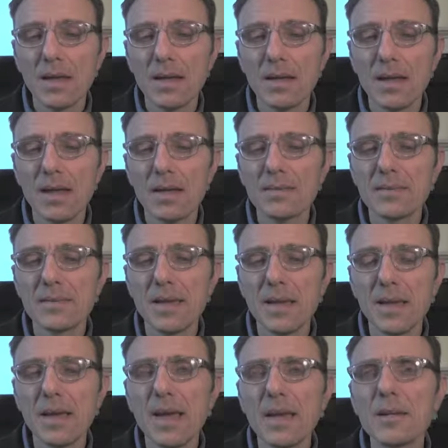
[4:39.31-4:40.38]
And they're
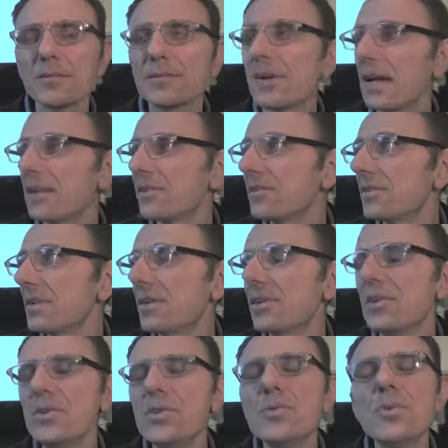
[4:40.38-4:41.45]
kind of entering a
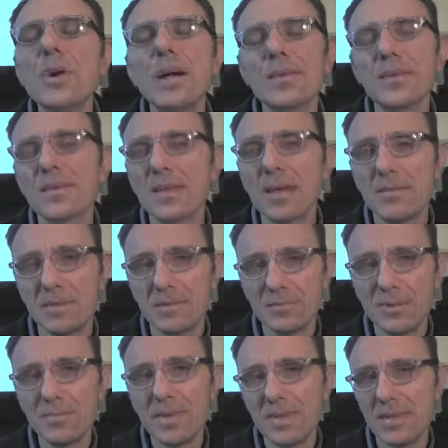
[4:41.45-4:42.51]
new undiscovered
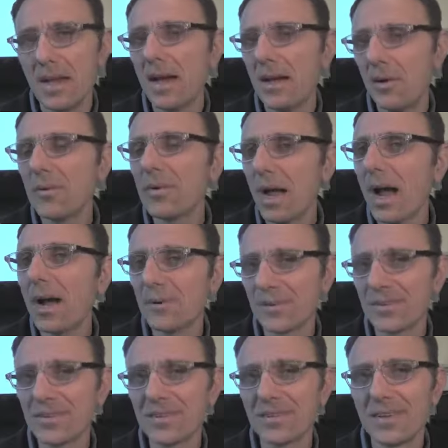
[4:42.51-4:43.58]
room in their own
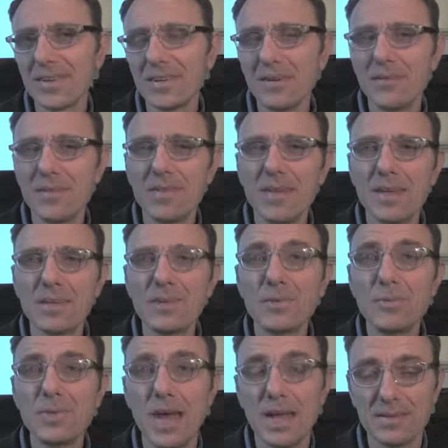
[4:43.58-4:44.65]
house when they
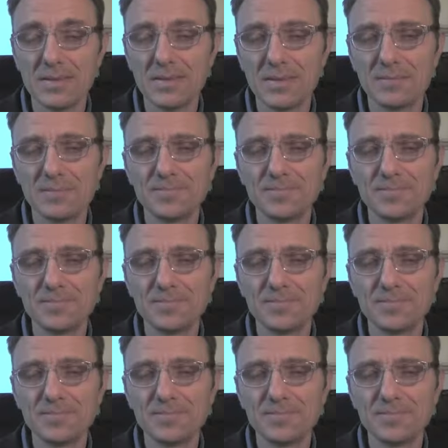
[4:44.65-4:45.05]
do that.